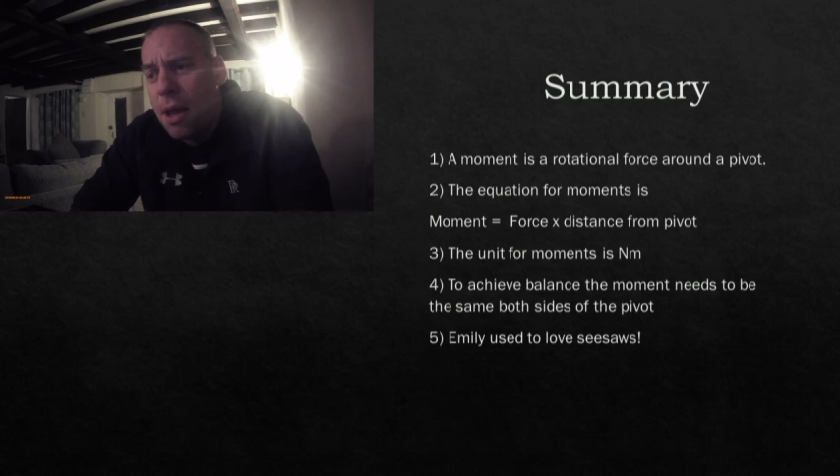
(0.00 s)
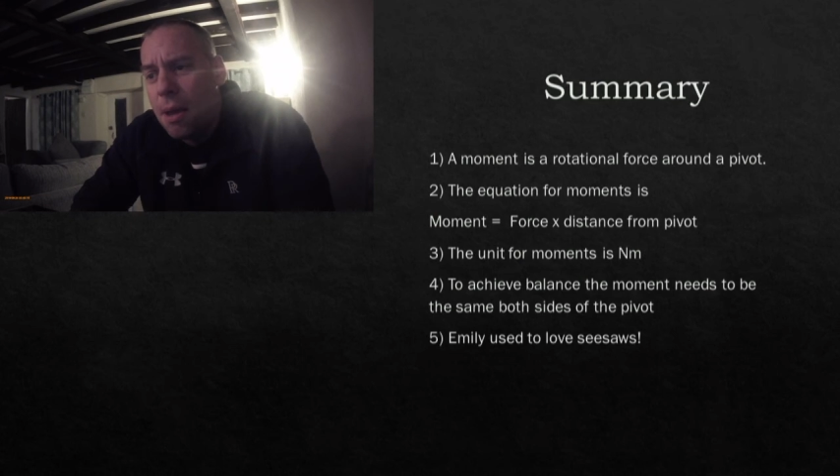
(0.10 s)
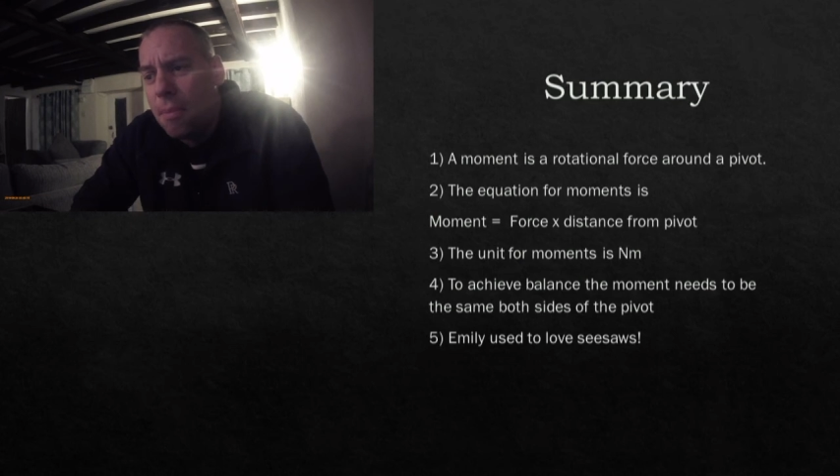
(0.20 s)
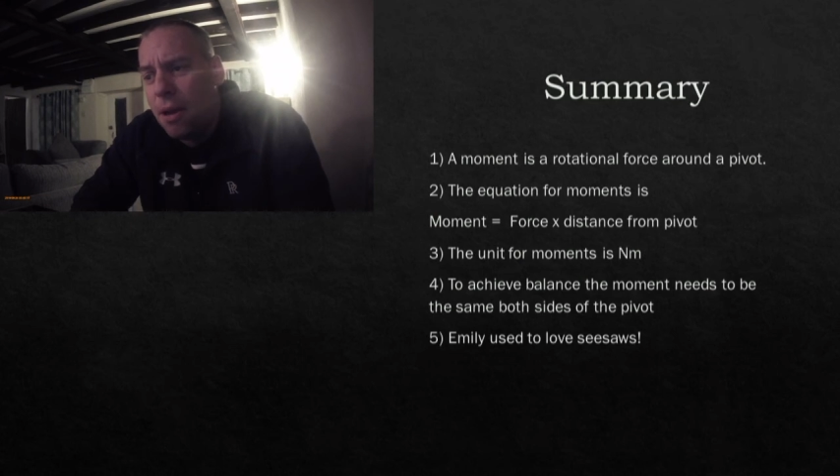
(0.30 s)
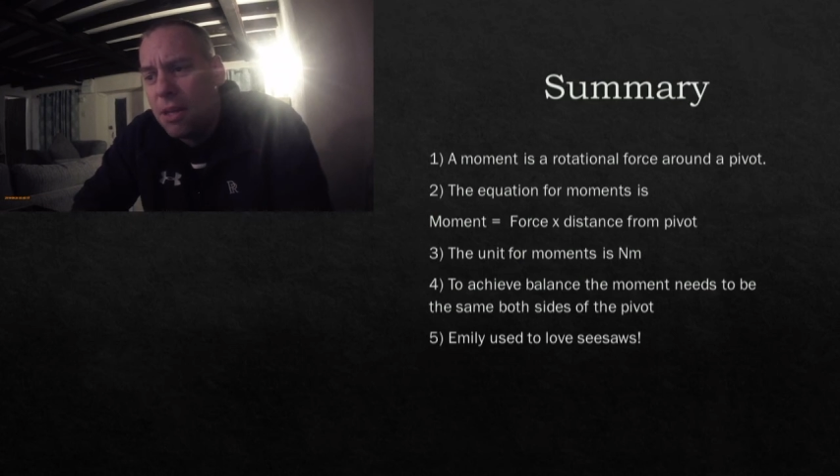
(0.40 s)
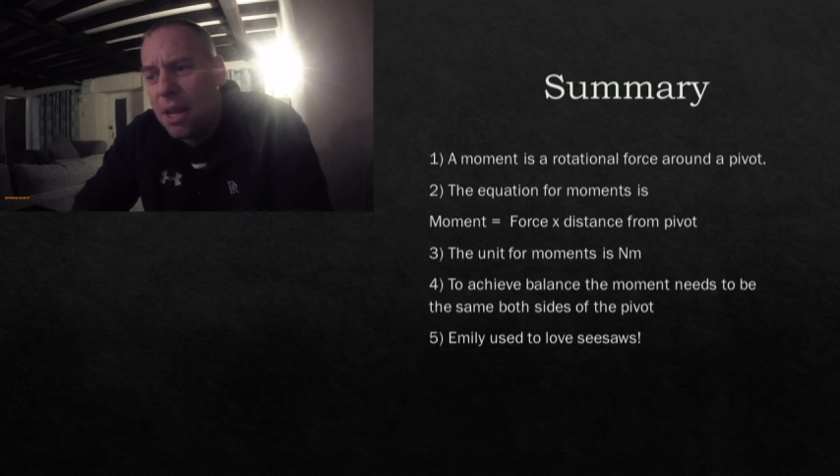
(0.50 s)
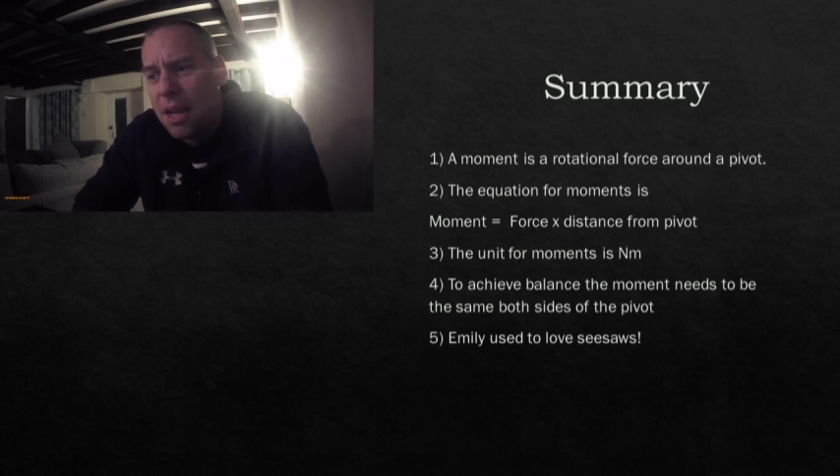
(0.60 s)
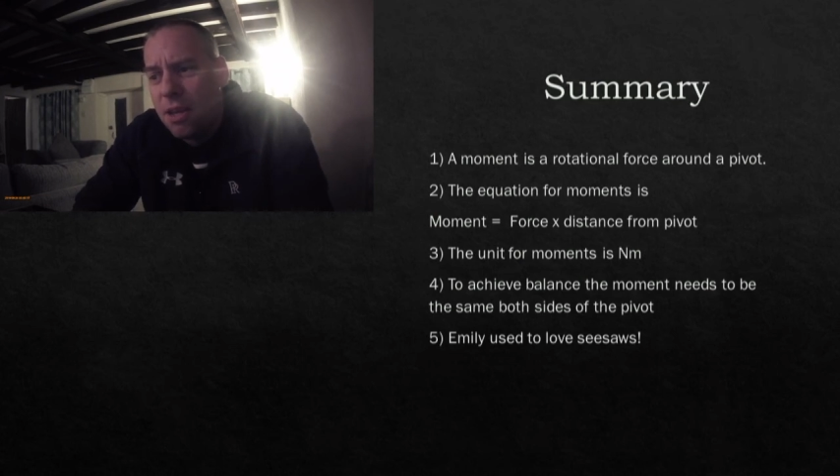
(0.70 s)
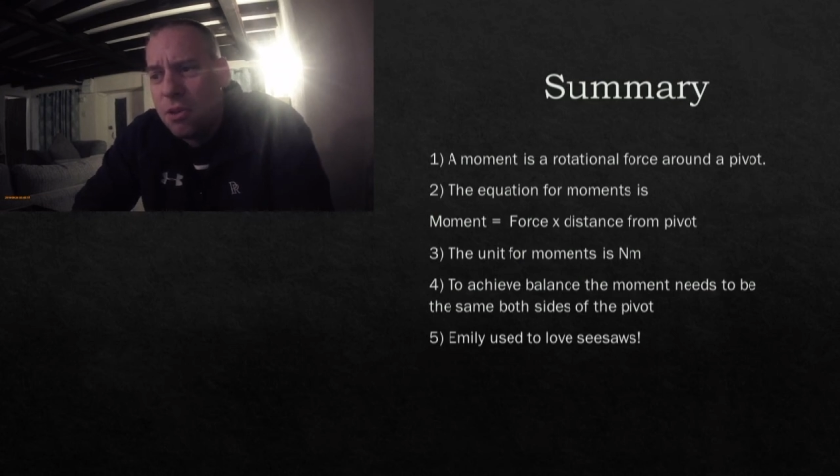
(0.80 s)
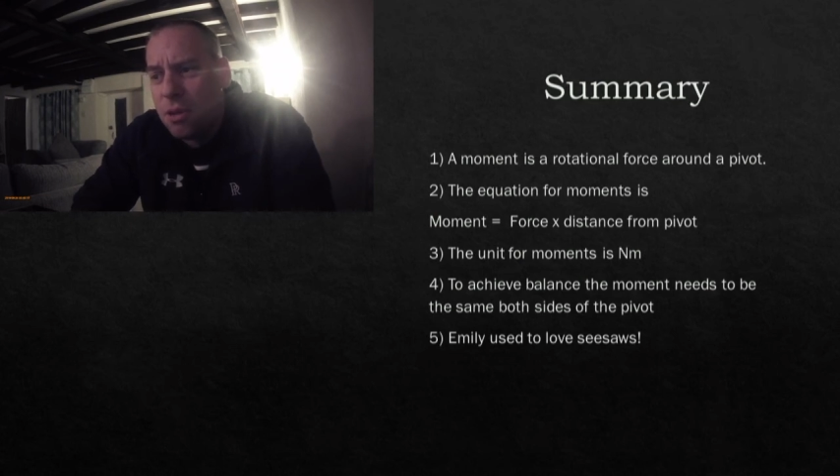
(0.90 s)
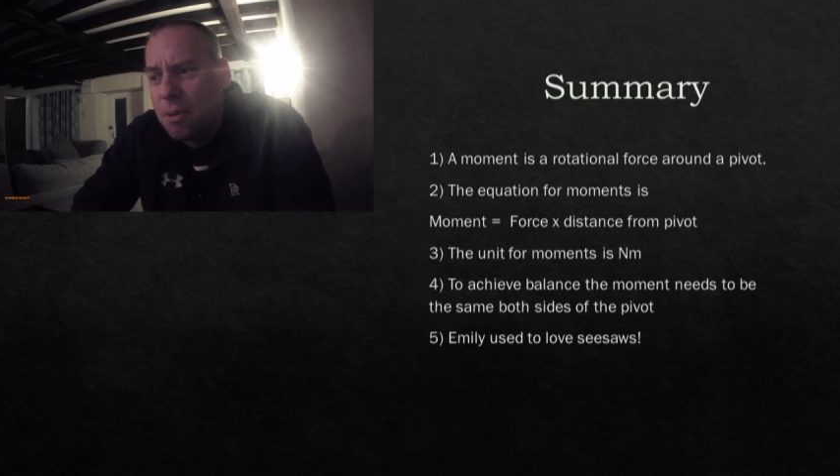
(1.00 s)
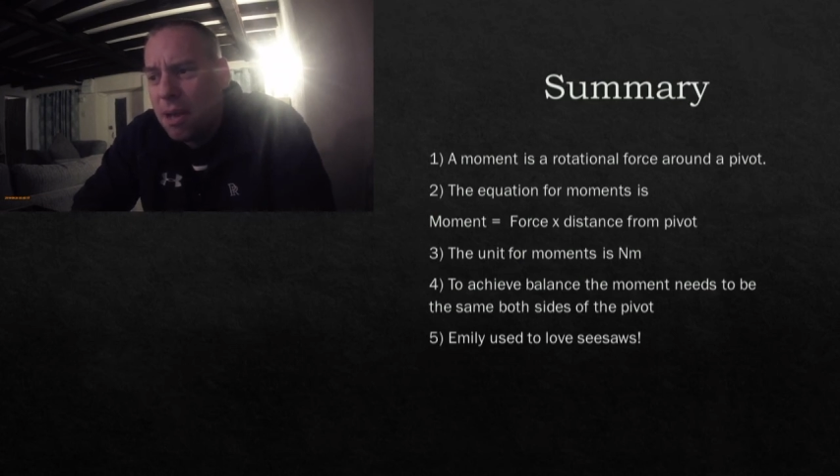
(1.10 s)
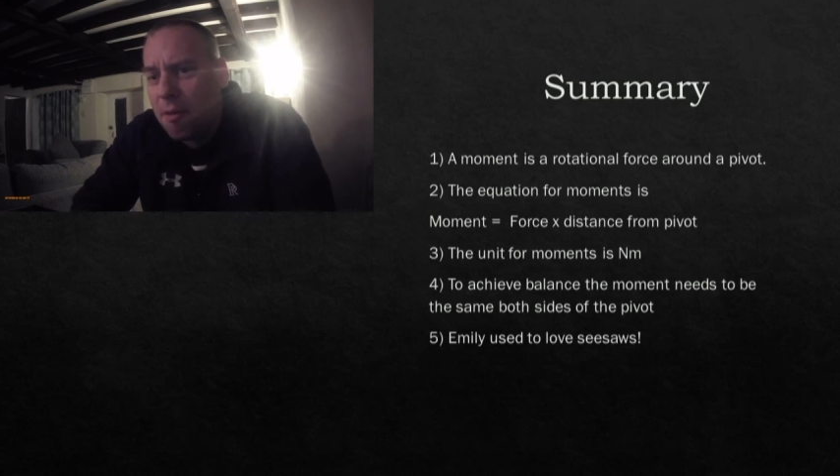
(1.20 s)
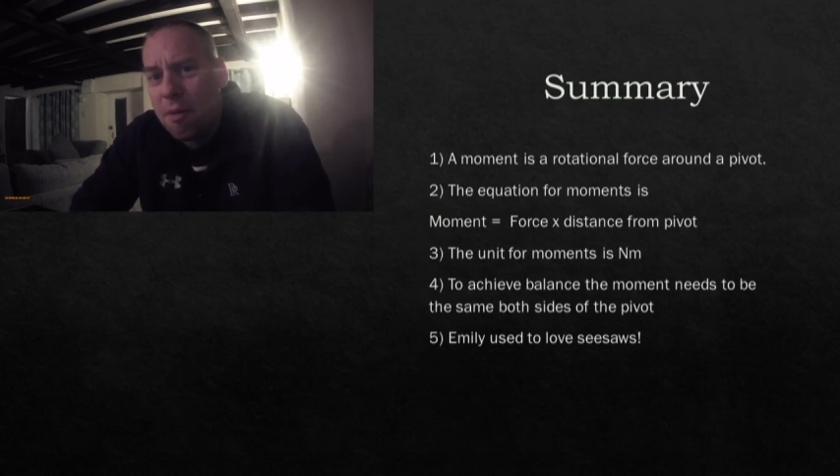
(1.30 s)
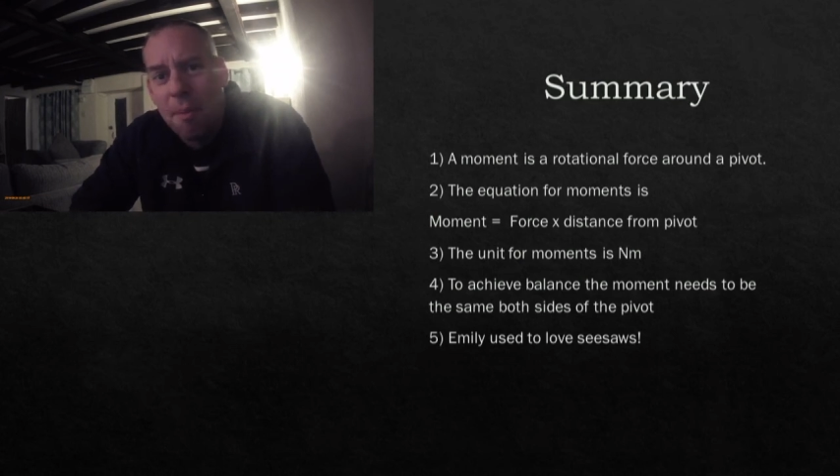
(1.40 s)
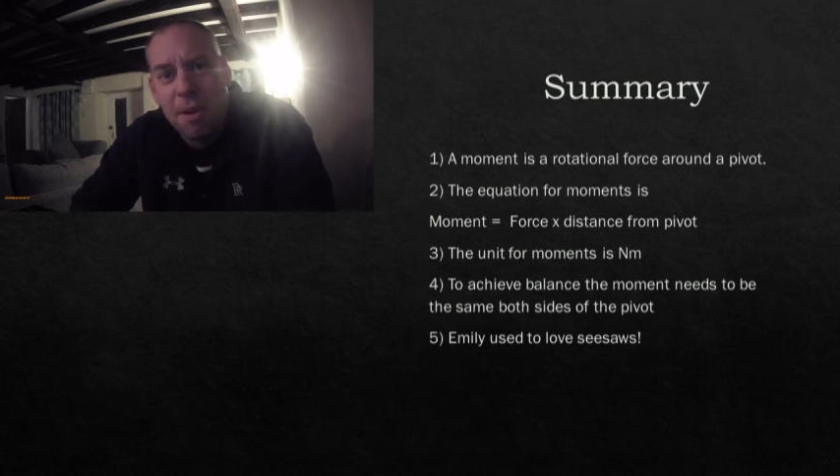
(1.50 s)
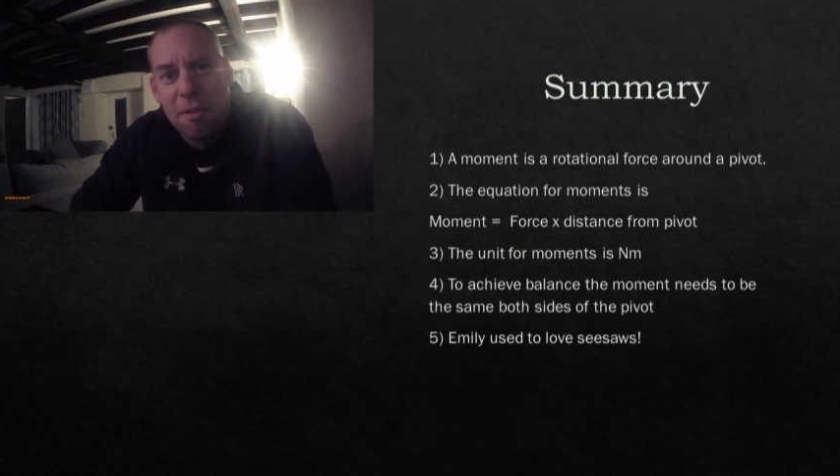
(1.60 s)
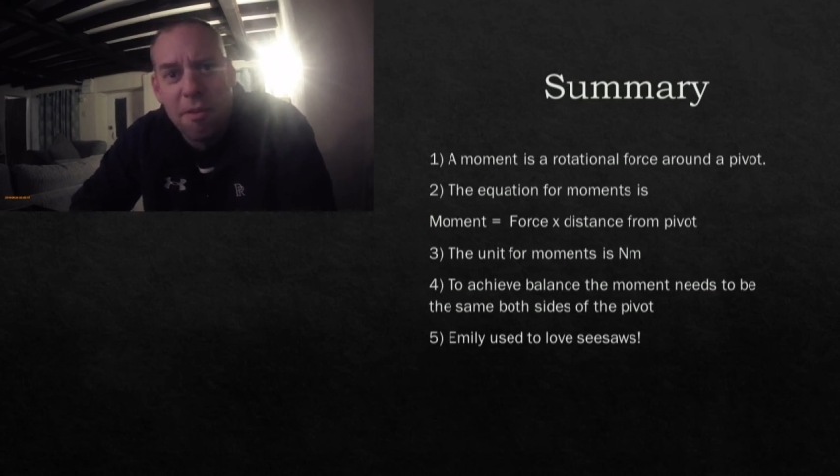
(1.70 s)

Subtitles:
But it used to be a family